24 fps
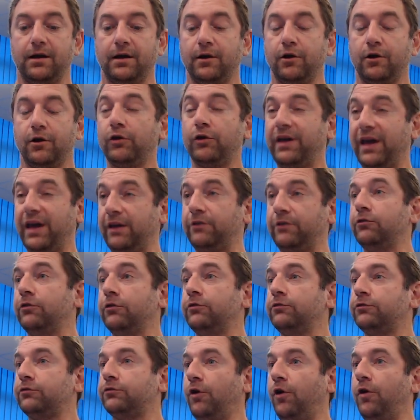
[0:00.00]

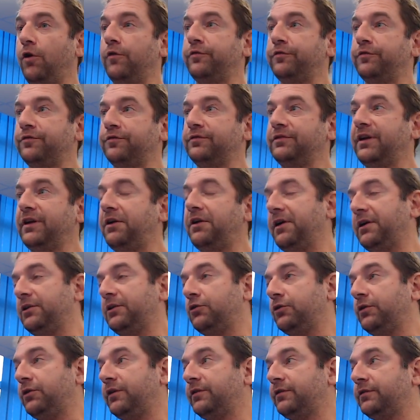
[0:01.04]
Locations of
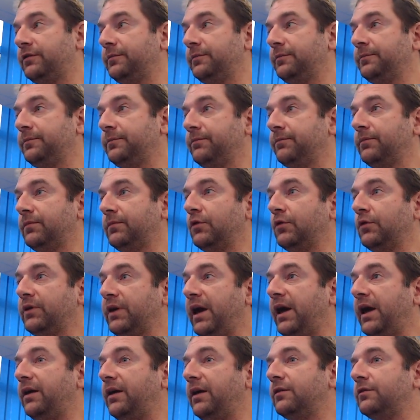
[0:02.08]
directories.
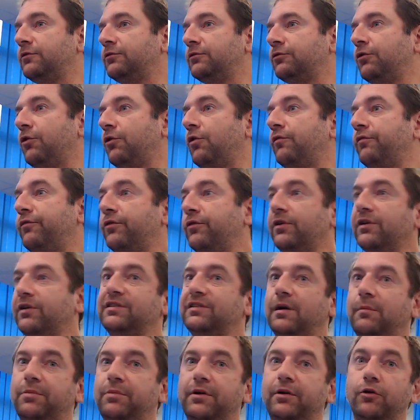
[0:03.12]
Okay, so for
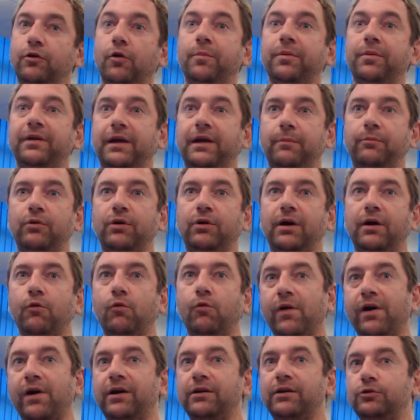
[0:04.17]
example, in OpenNebula,
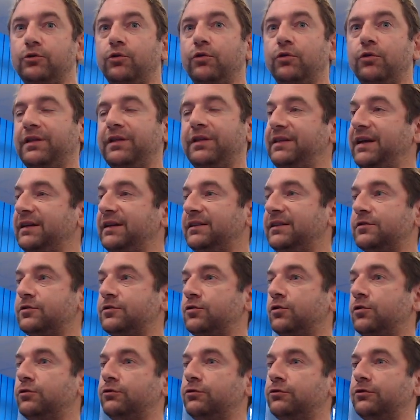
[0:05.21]
where do the data
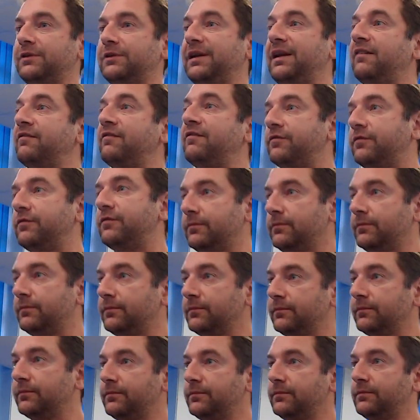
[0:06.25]
stores live?
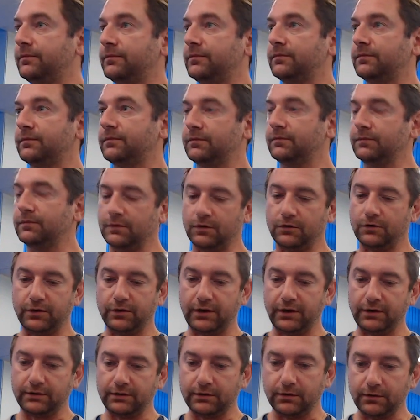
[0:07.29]
All
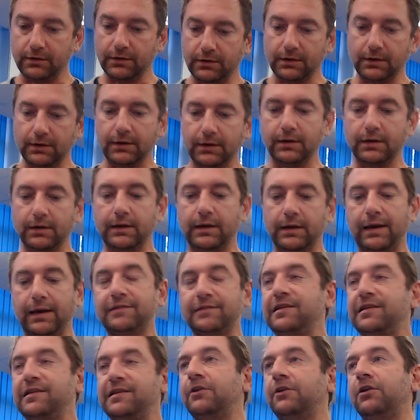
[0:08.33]
right.
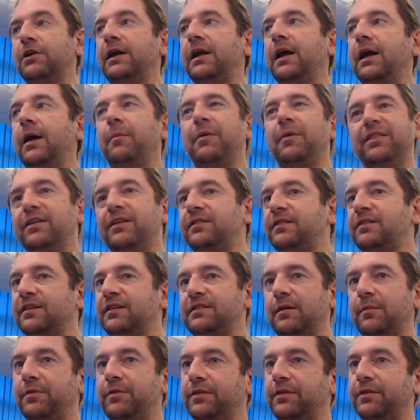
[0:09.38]
And generally, I mean, this is
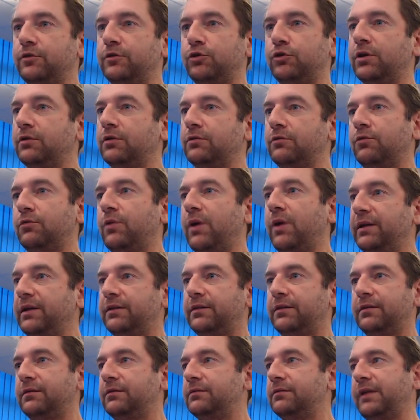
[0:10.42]
something that you can write,
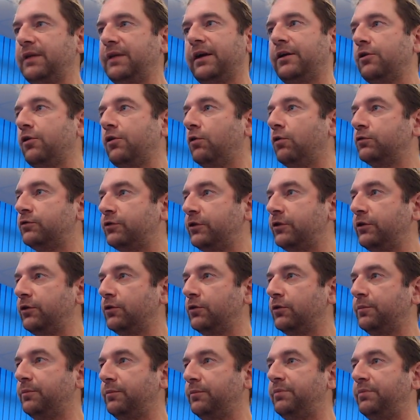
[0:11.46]
take notes in
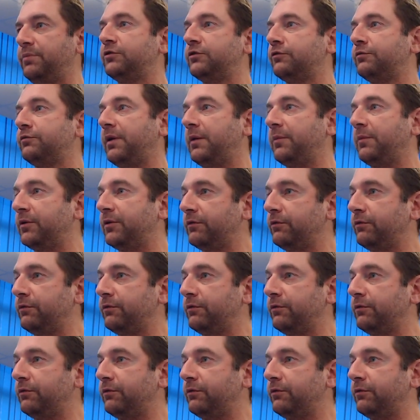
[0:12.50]
your piece of paper